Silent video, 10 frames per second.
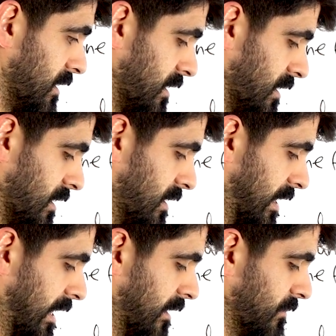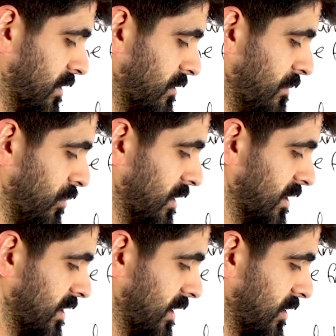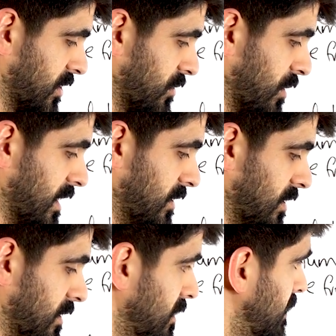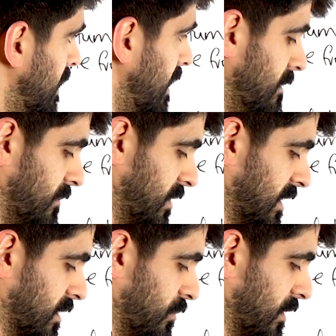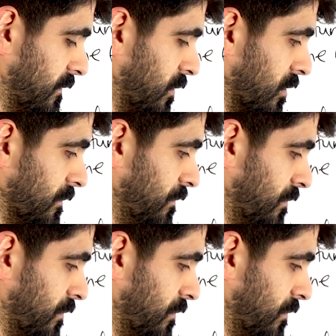uh, times 3.6 squared times 6.4.